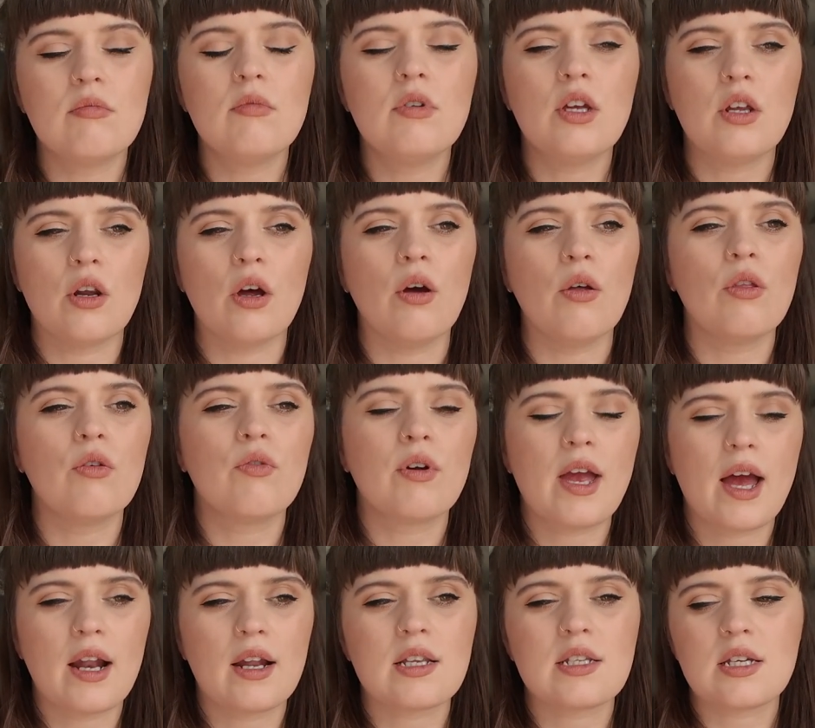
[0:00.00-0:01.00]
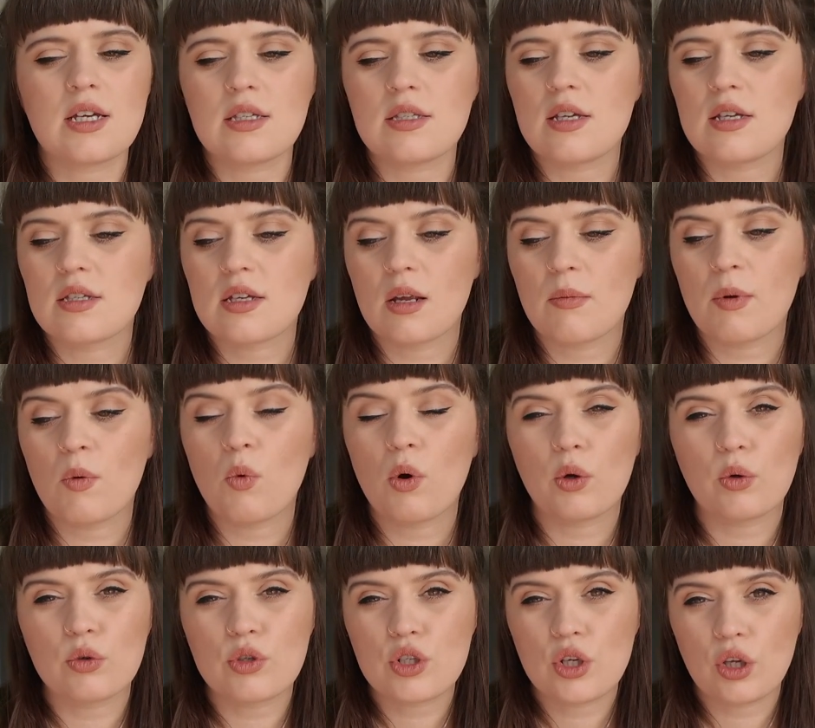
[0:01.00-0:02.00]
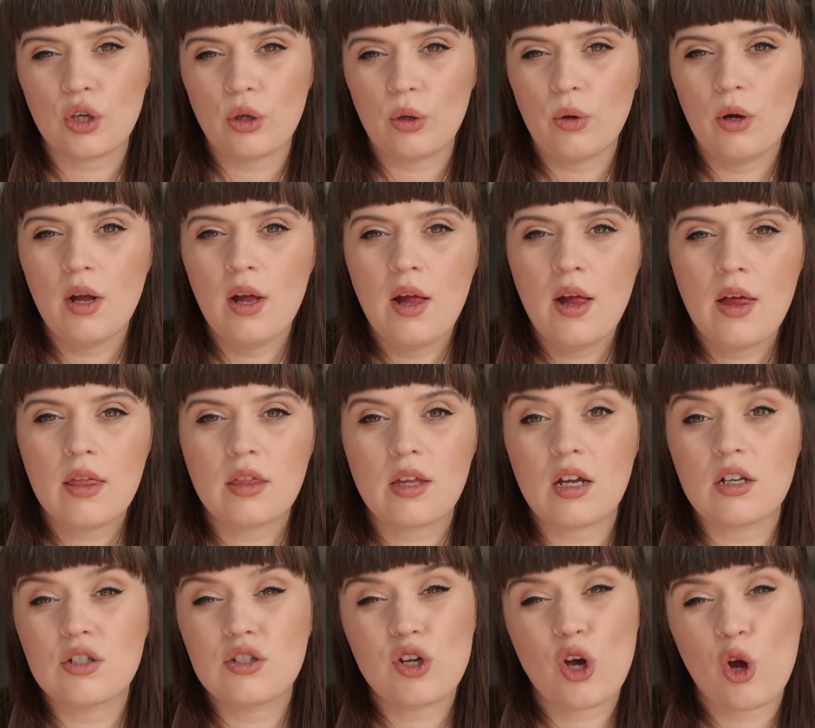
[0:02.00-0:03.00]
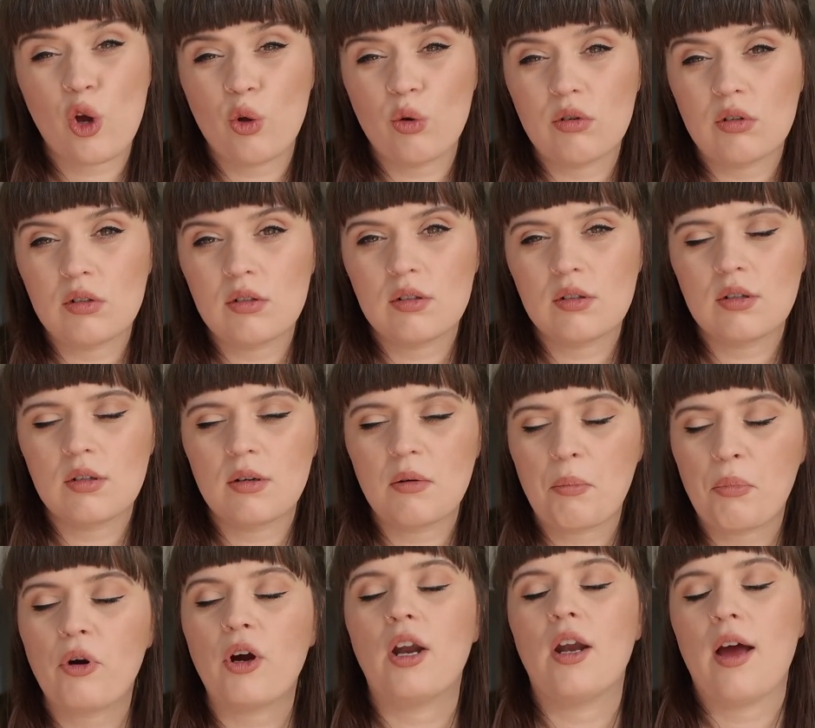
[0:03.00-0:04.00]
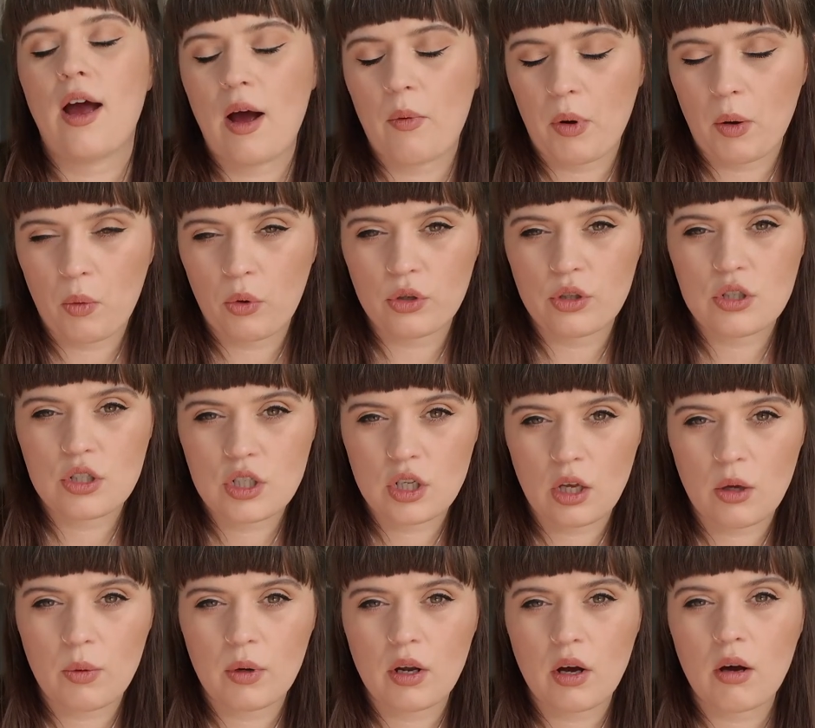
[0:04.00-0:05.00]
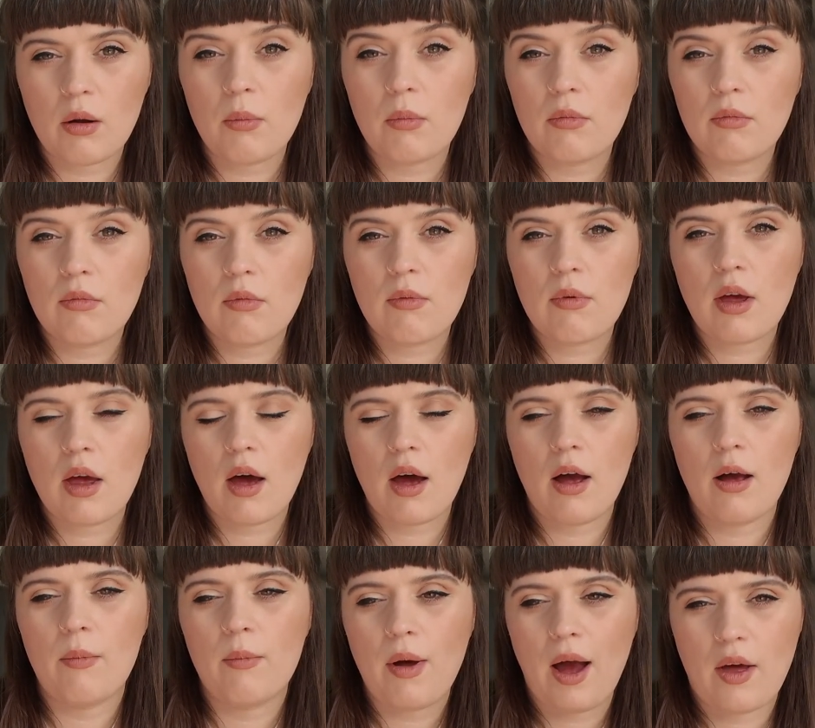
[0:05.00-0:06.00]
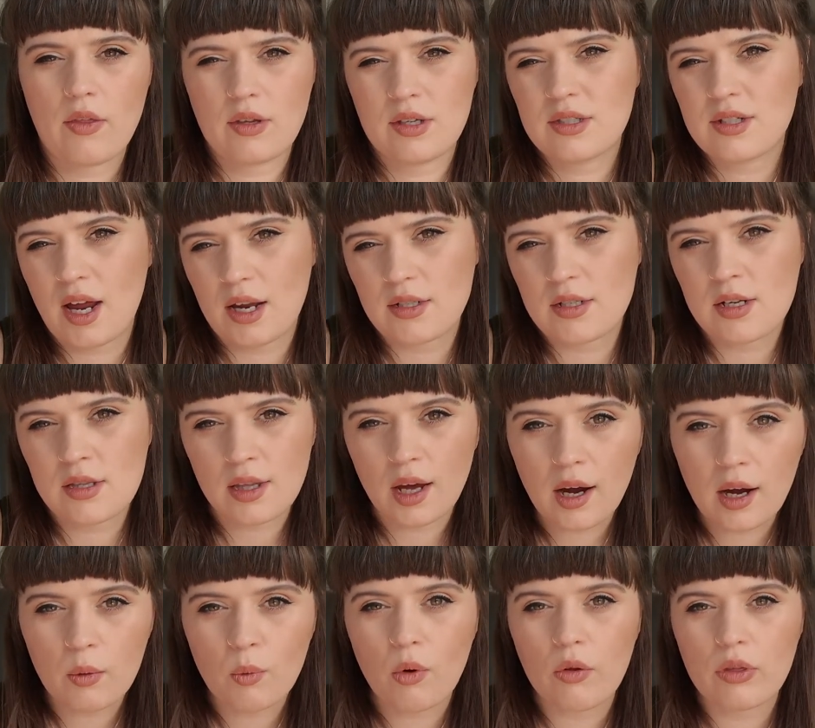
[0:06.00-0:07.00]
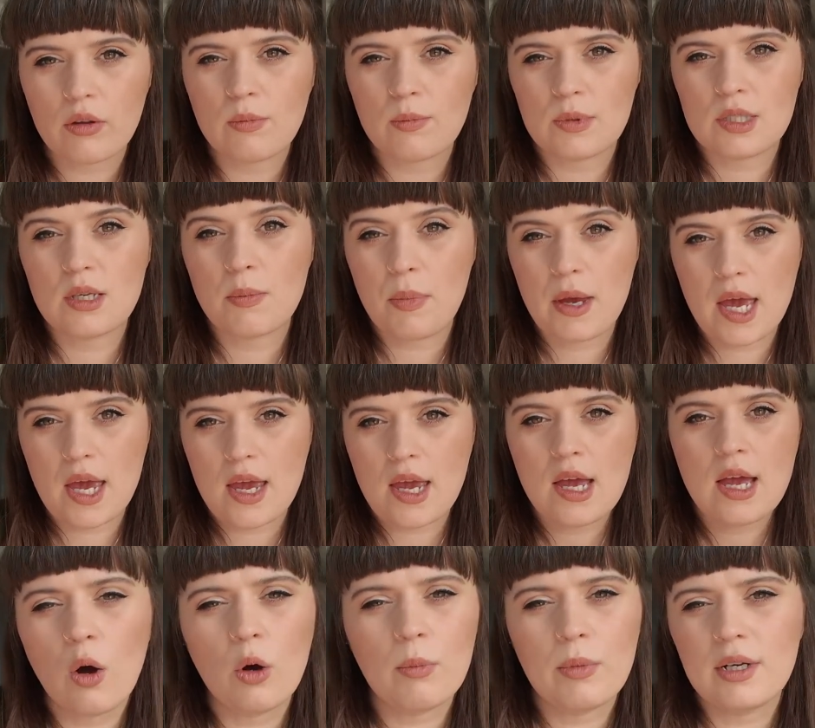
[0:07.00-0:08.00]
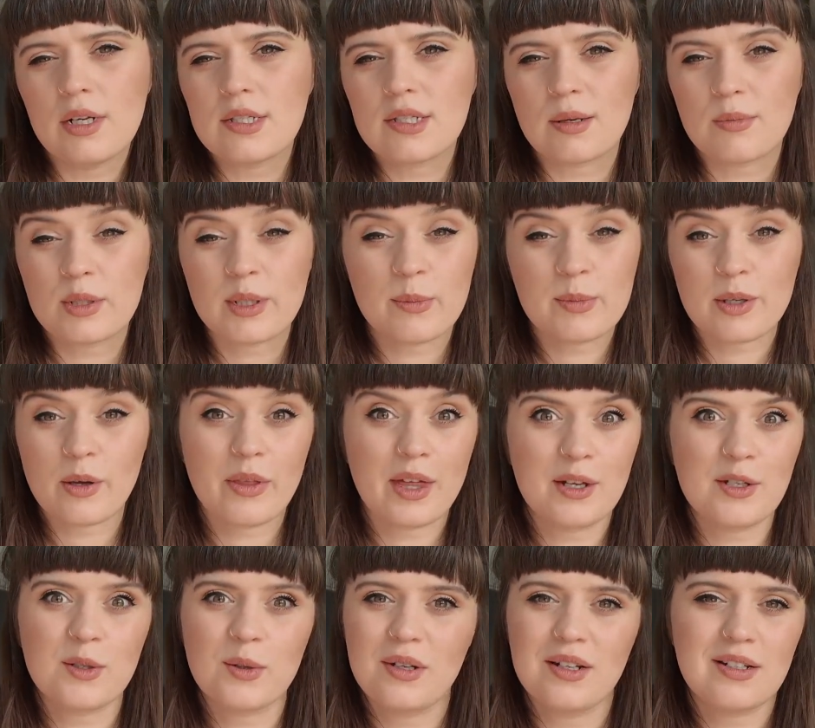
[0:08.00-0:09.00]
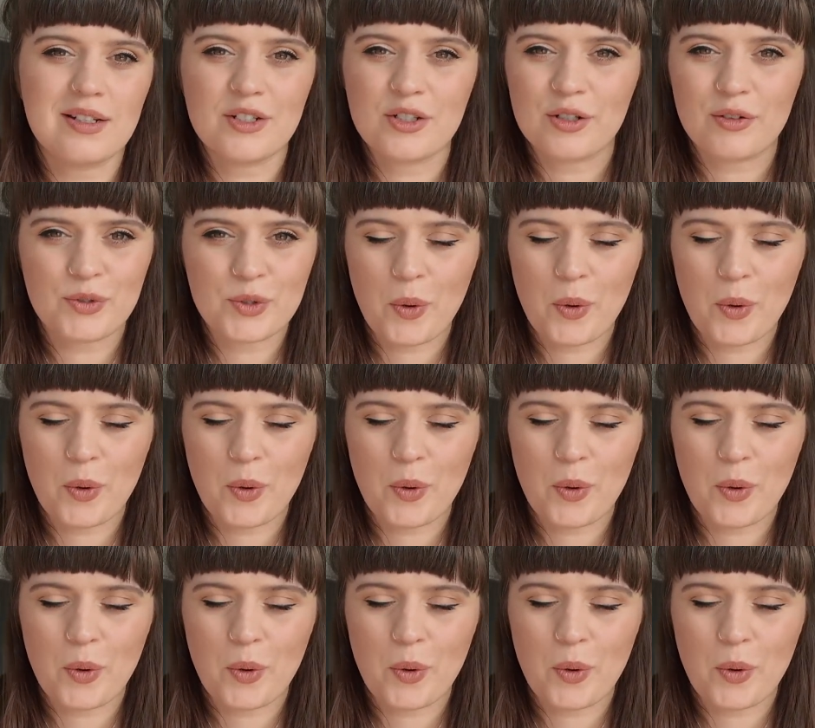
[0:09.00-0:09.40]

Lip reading: you know, the reality is there's going to be one or two that don't print how I want to and aren't at the standard that I want them to be. Ultimately, sometimes I'll then do an edition of